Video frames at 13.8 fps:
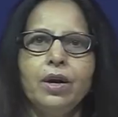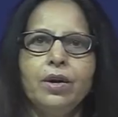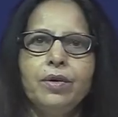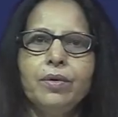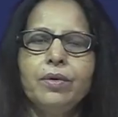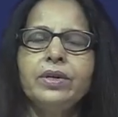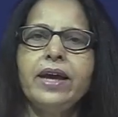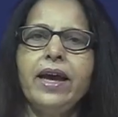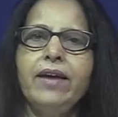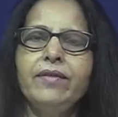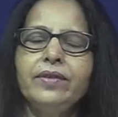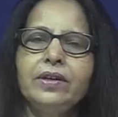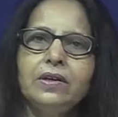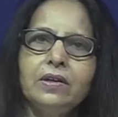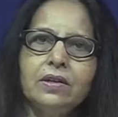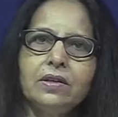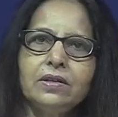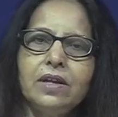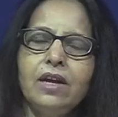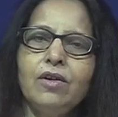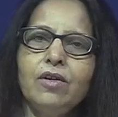Don't ever
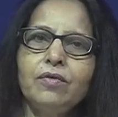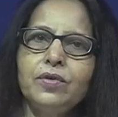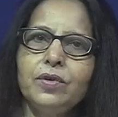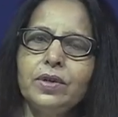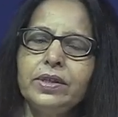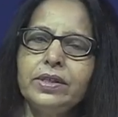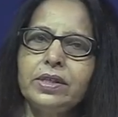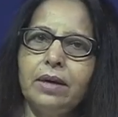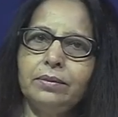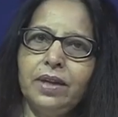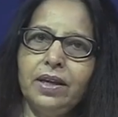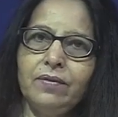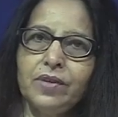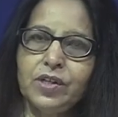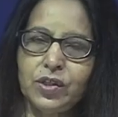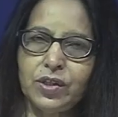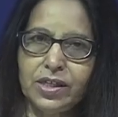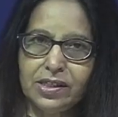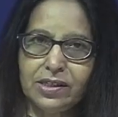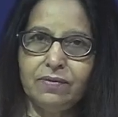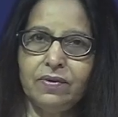think of doing something which
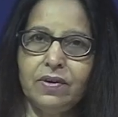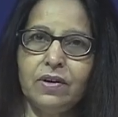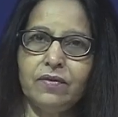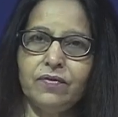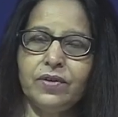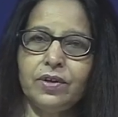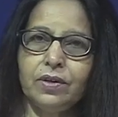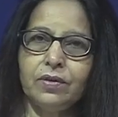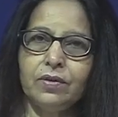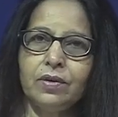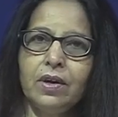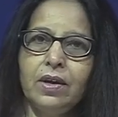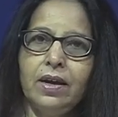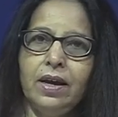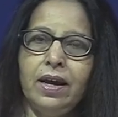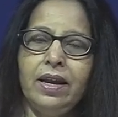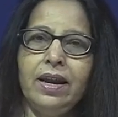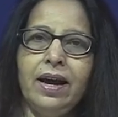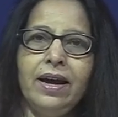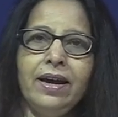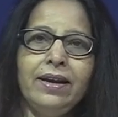doesn't work for you. And
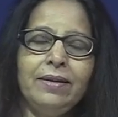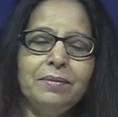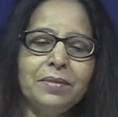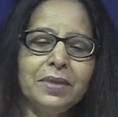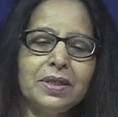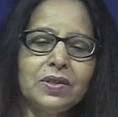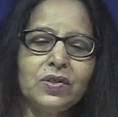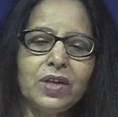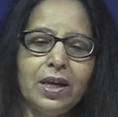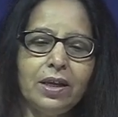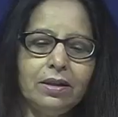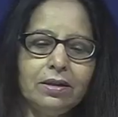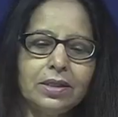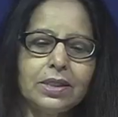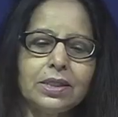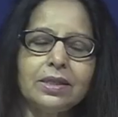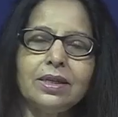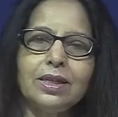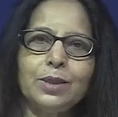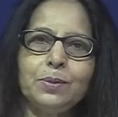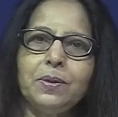I must share this
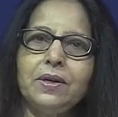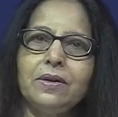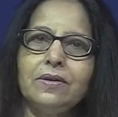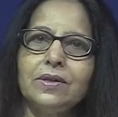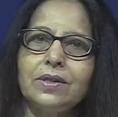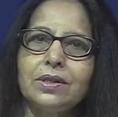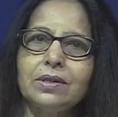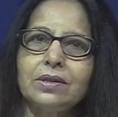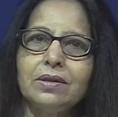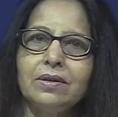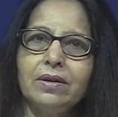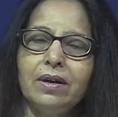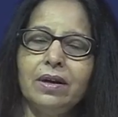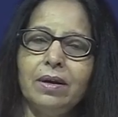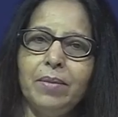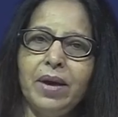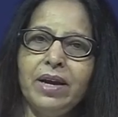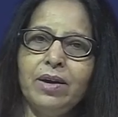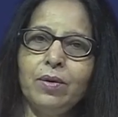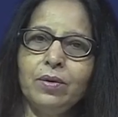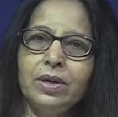experience,
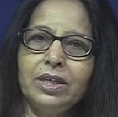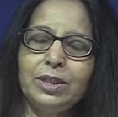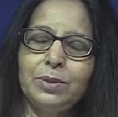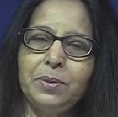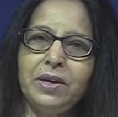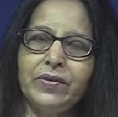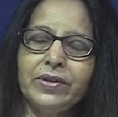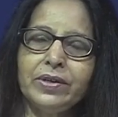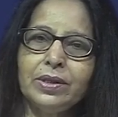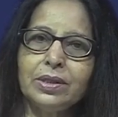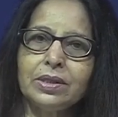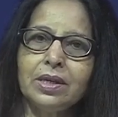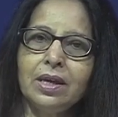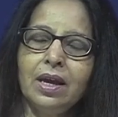my own experience.